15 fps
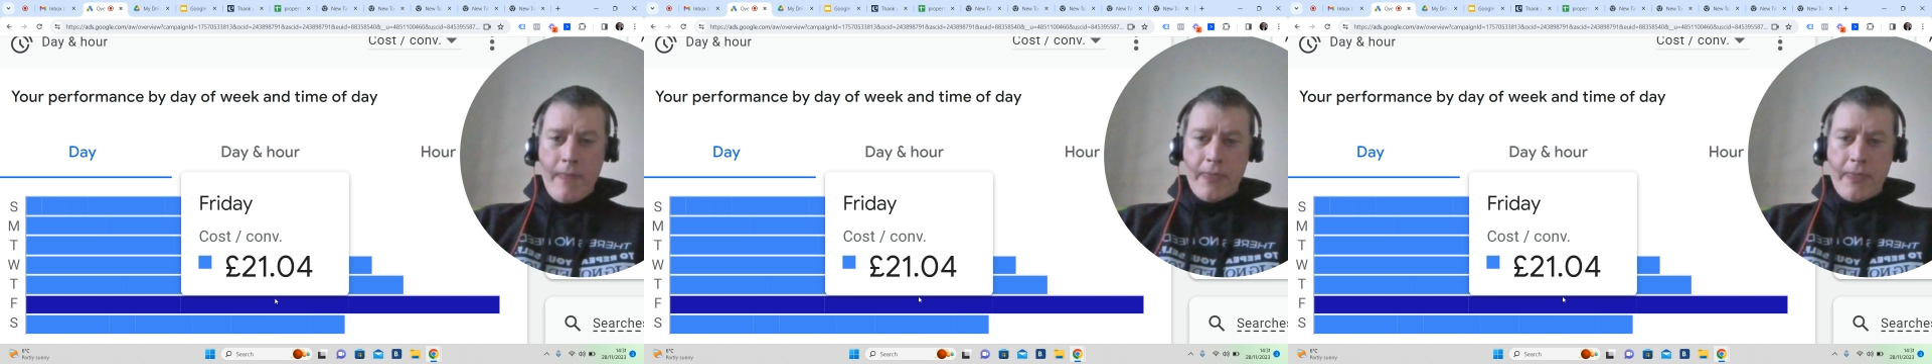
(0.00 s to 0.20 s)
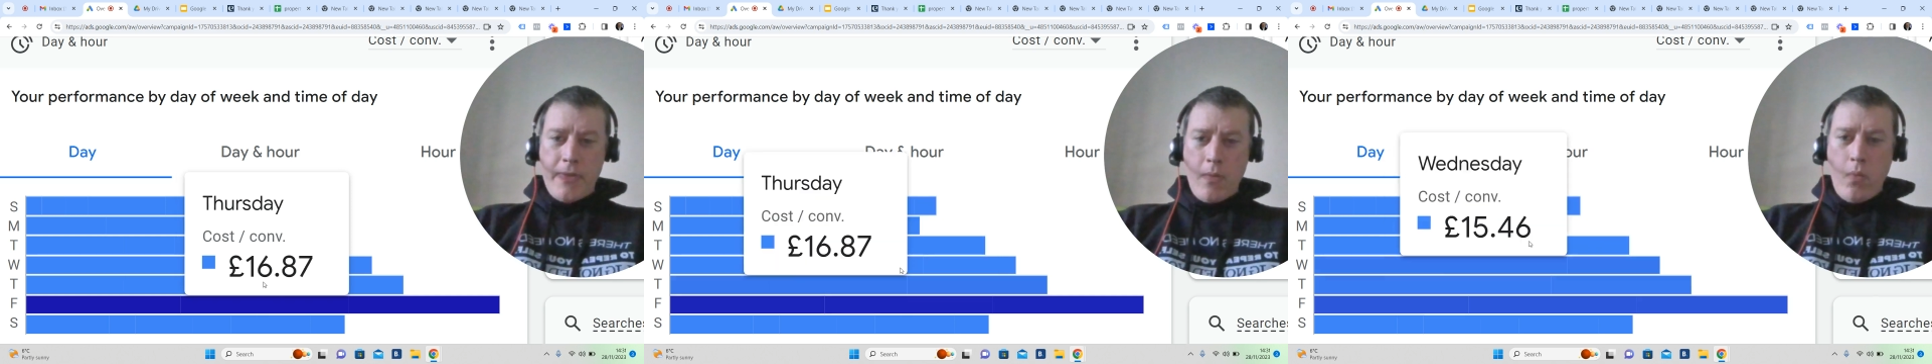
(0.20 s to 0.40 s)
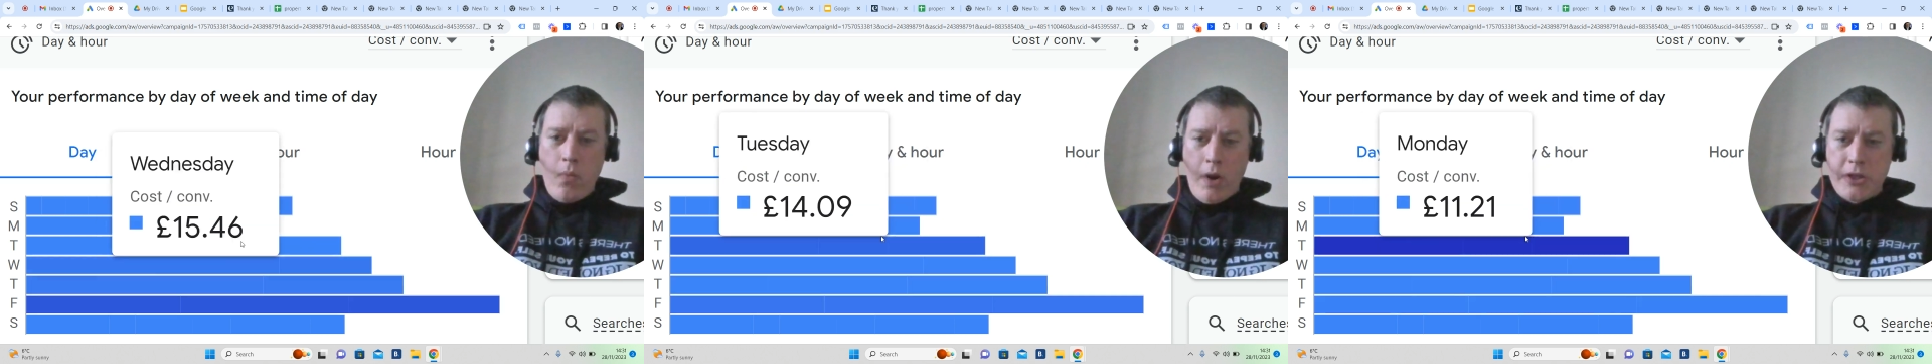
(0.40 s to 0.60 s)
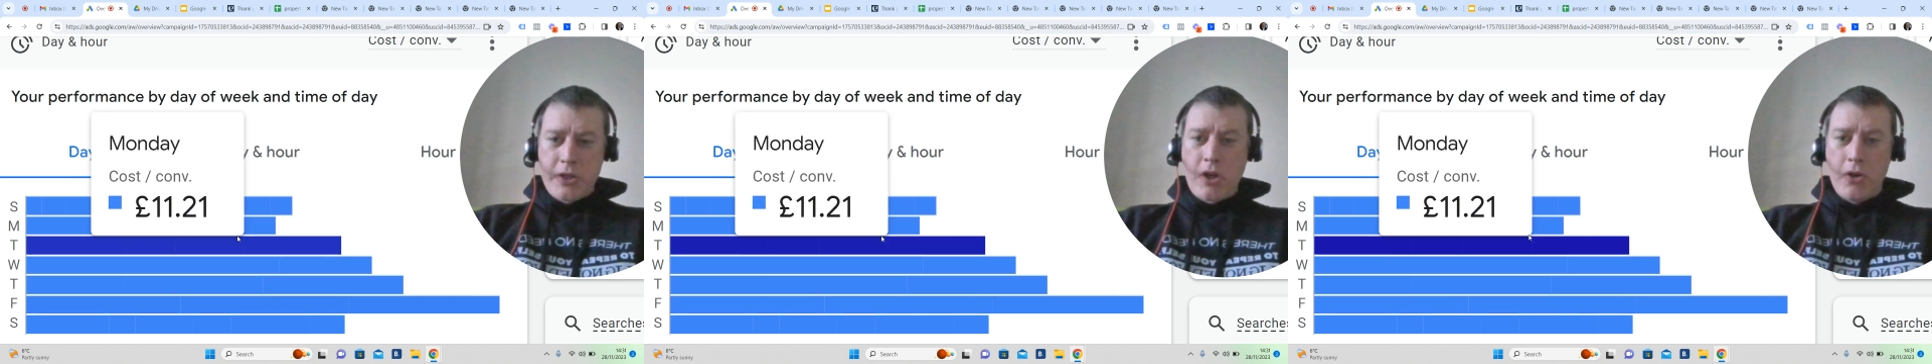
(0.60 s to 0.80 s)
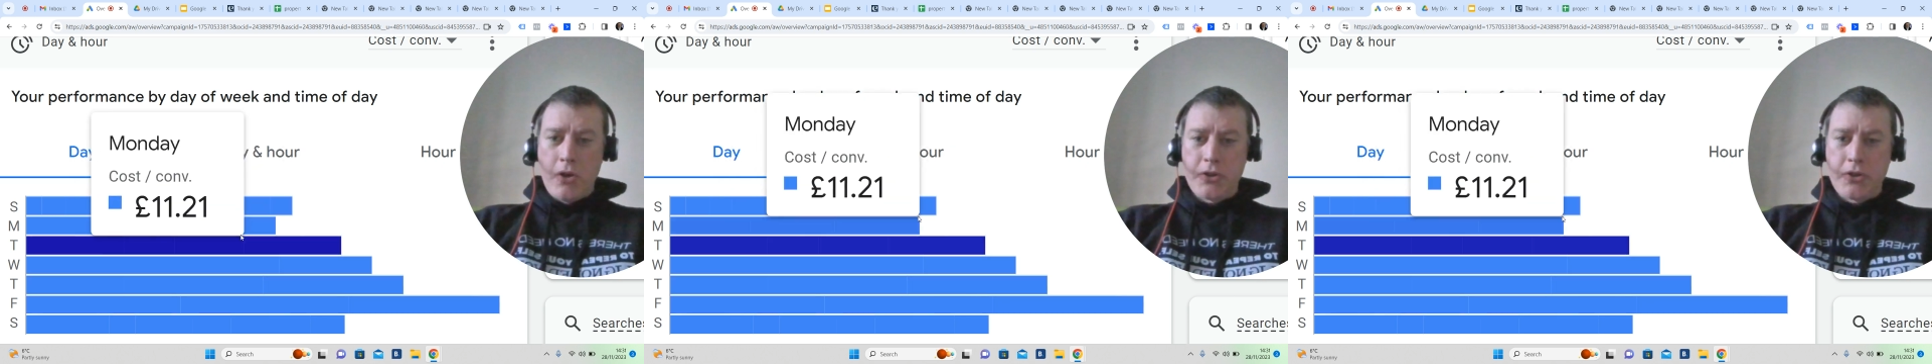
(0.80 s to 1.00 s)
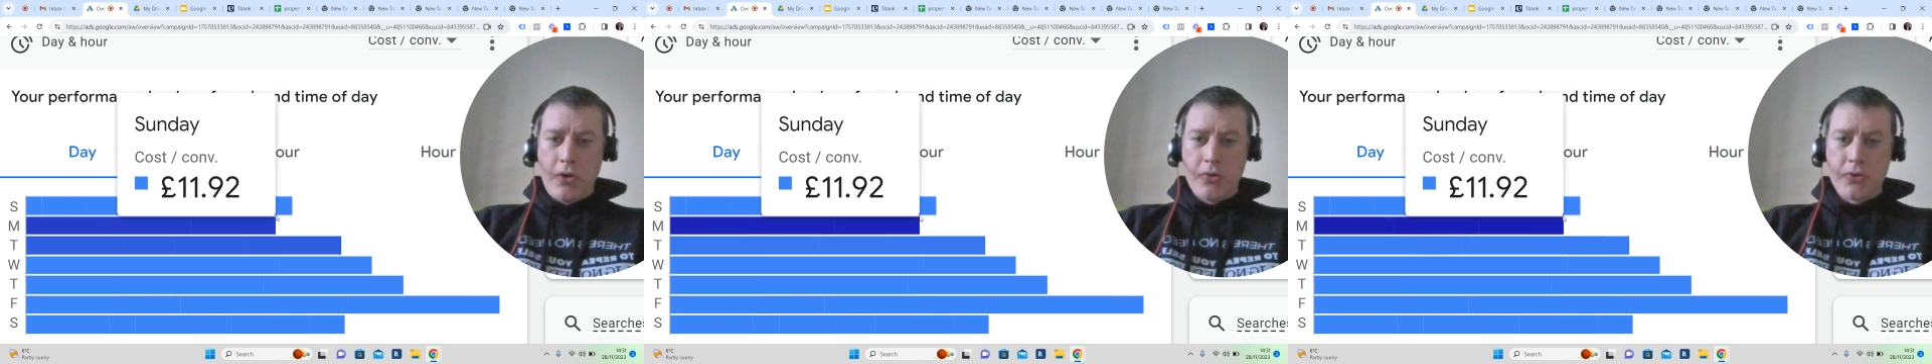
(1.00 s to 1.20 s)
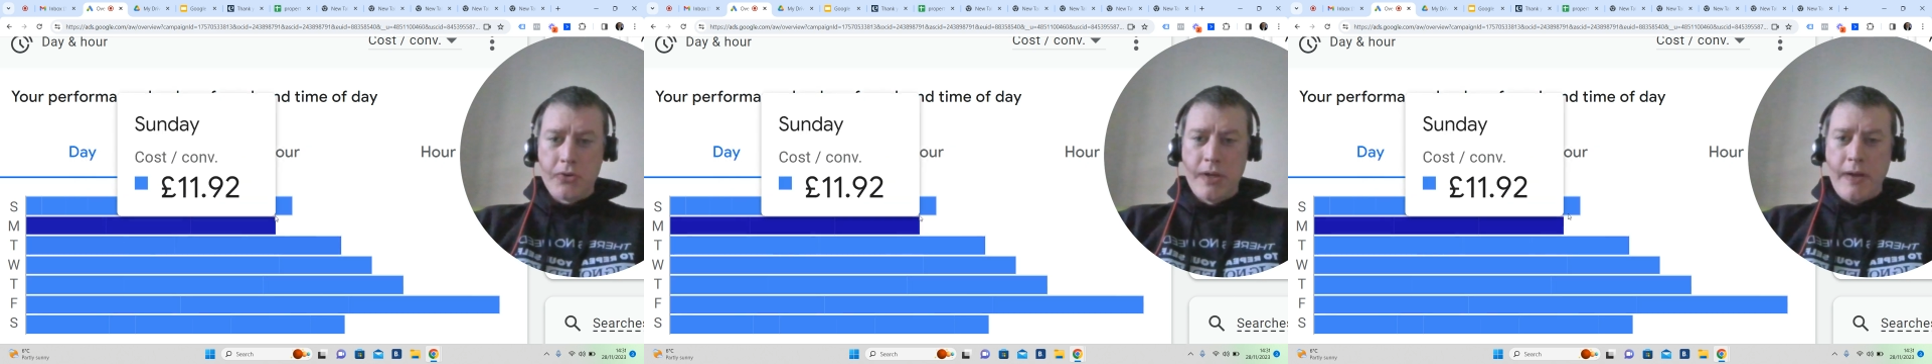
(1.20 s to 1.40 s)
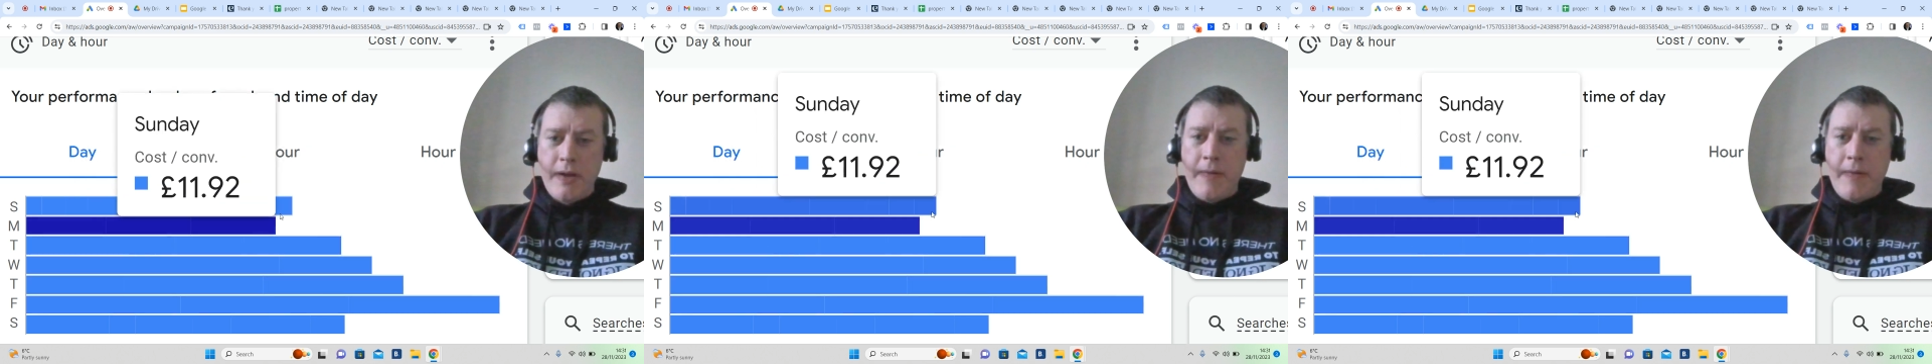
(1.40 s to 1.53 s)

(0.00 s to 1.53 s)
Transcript: than what it's costing us.